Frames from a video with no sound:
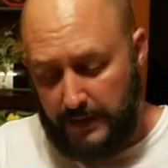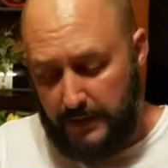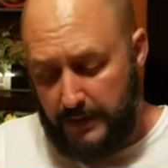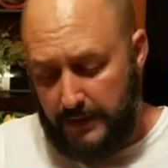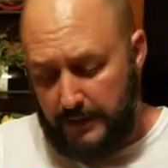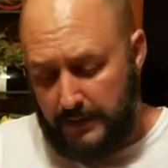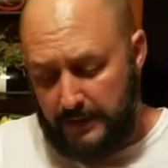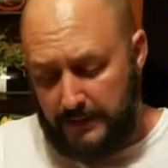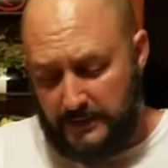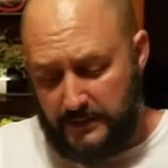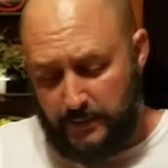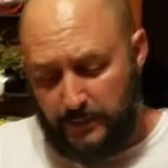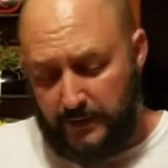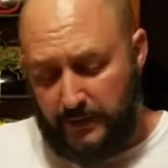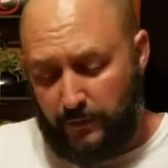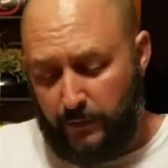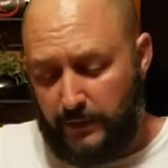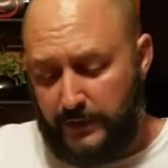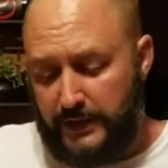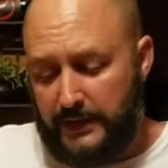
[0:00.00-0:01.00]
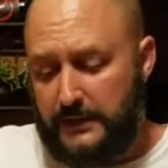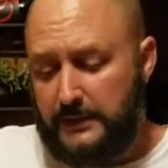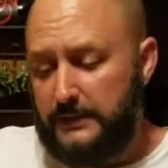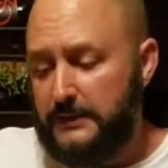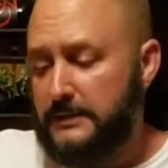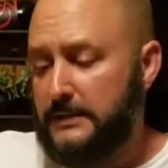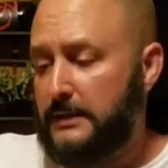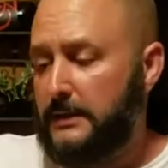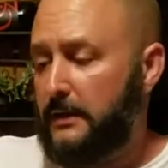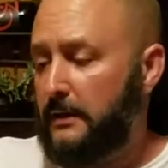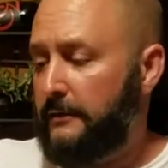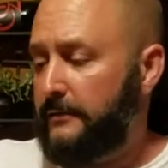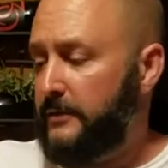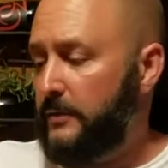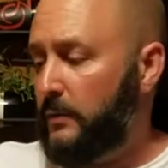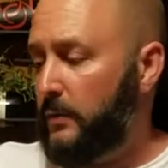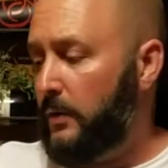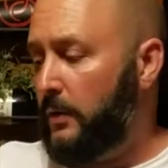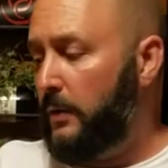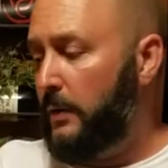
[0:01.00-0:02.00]
It's been ridiculously
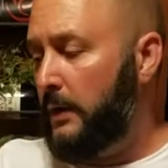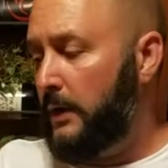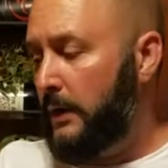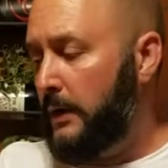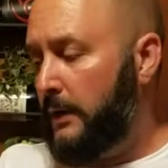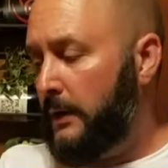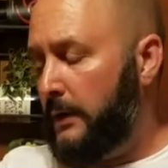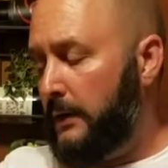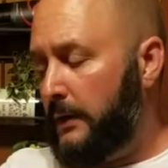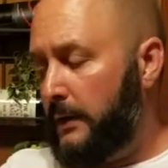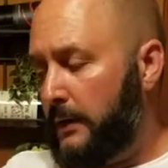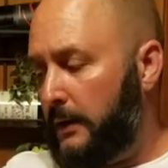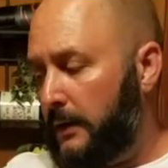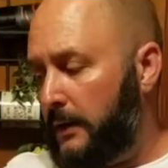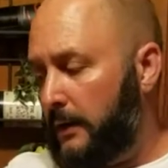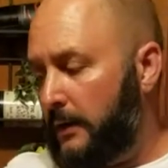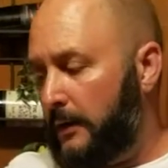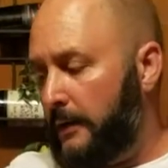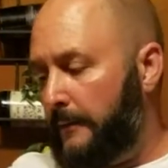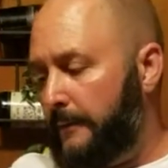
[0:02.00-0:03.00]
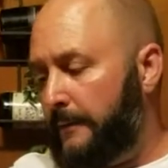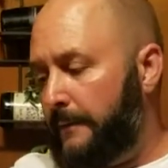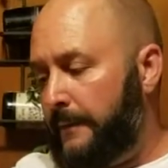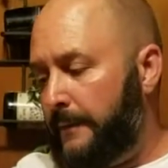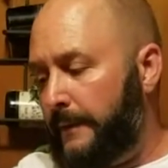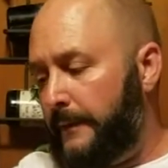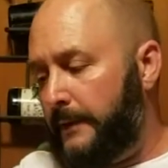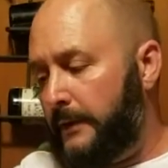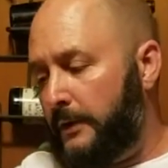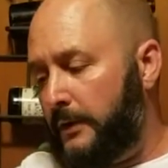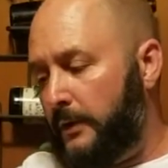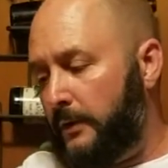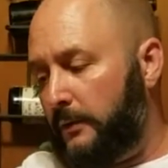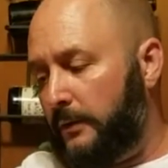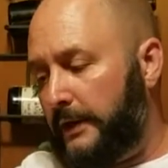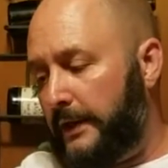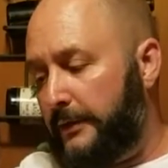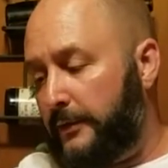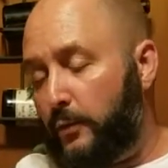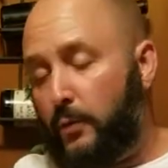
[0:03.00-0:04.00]
comfortable.
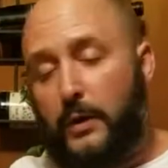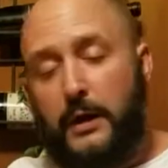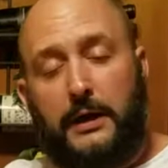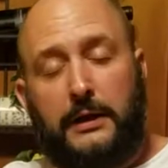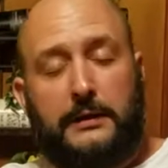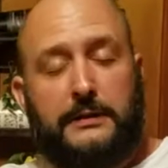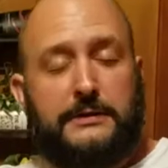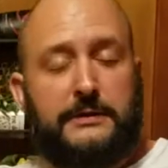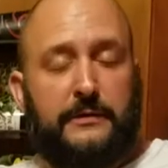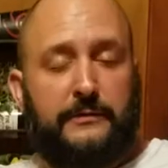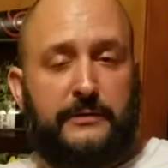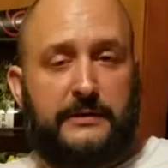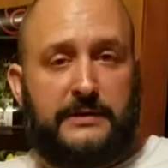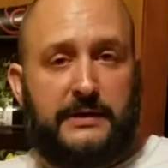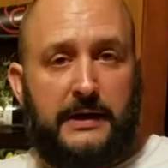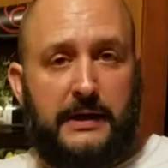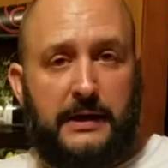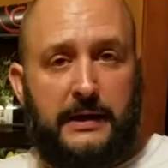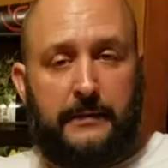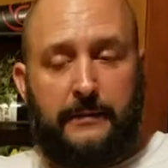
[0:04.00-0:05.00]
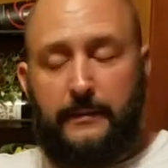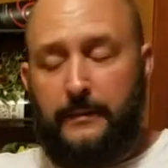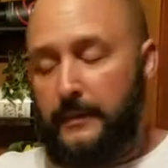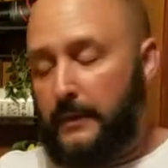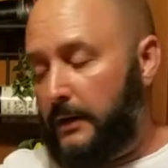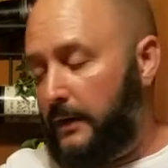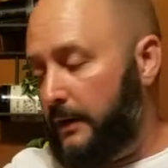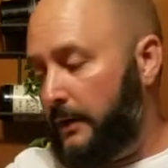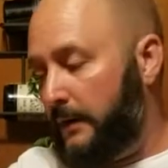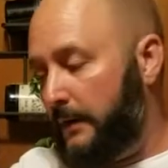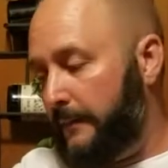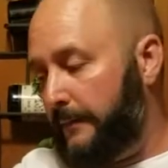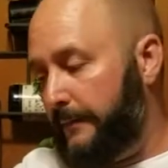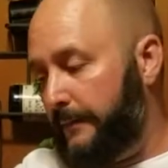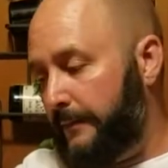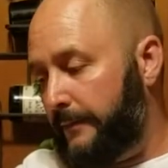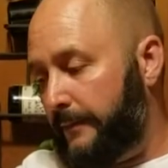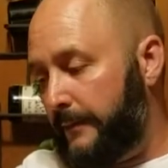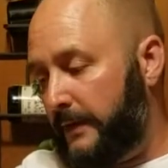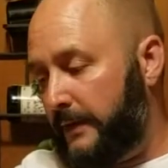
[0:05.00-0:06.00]
Leather wallets over time,
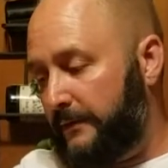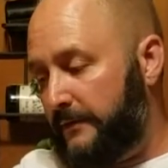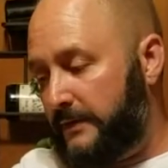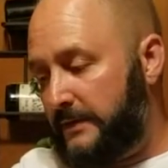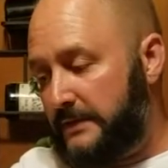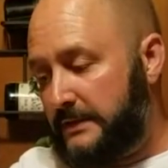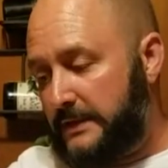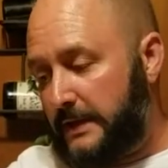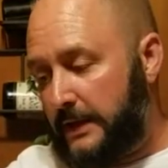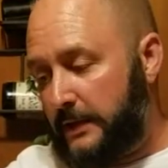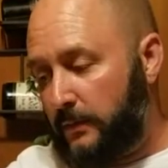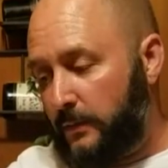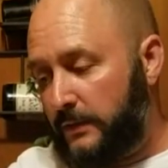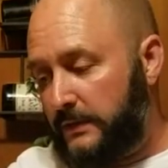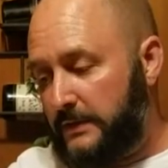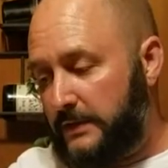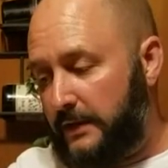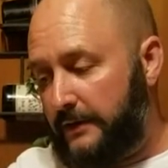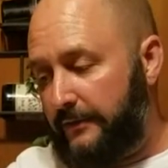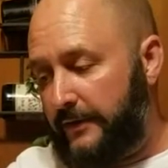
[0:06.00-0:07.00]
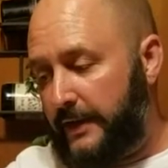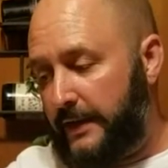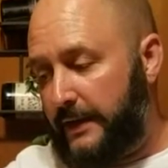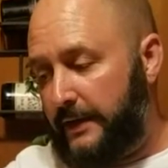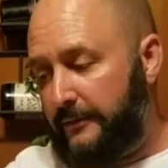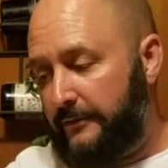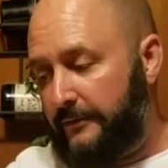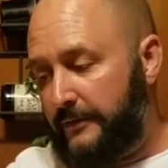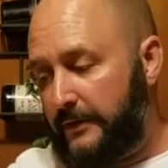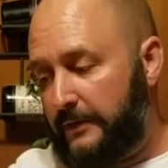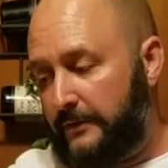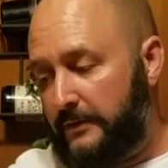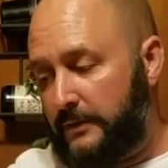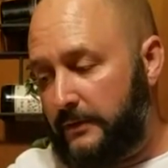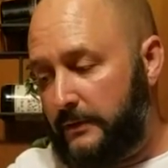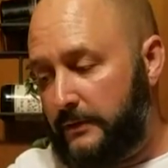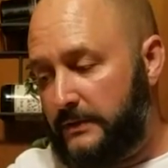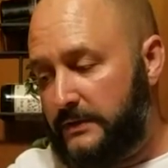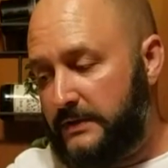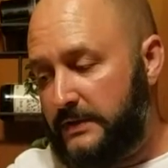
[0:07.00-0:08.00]
even designer ones that I've had, have
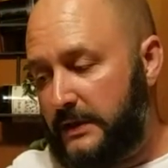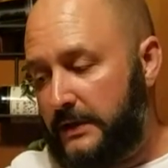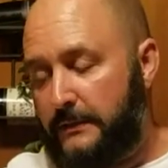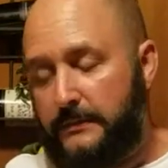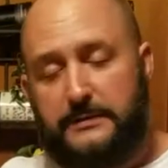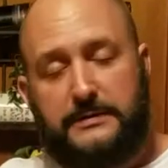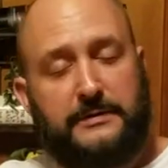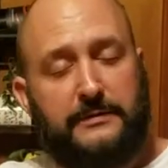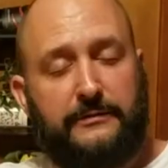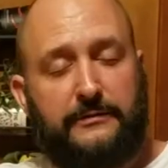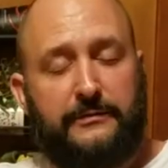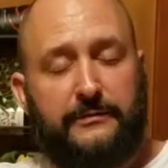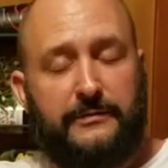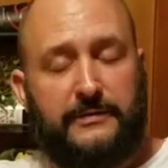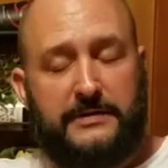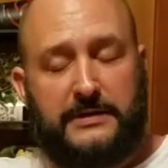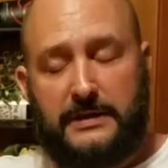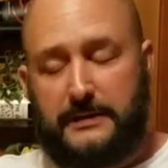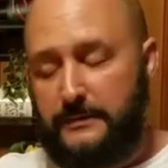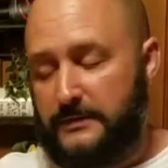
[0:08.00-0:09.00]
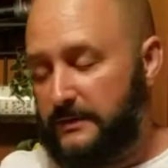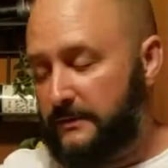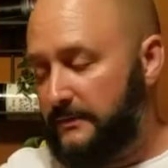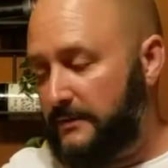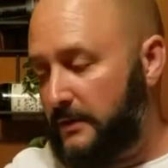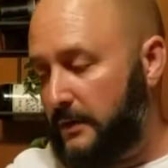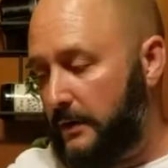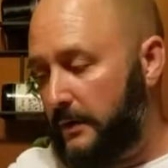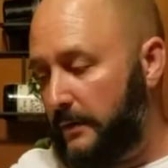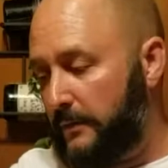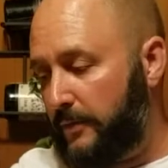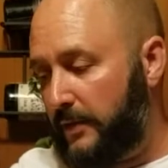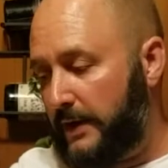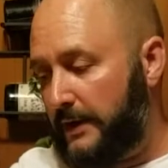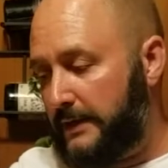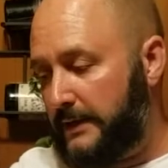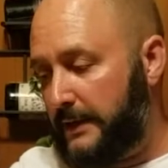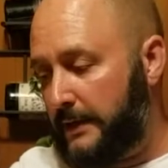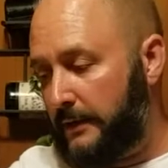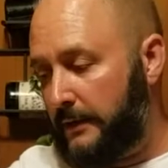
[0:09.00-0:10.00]
seams have started to
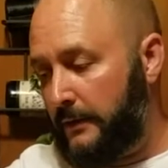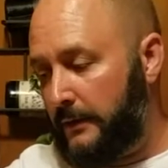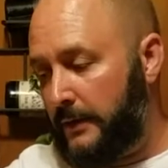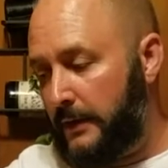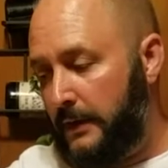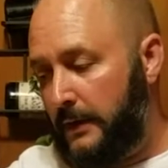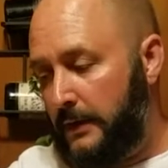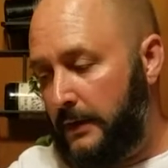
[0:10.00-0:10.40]
break down.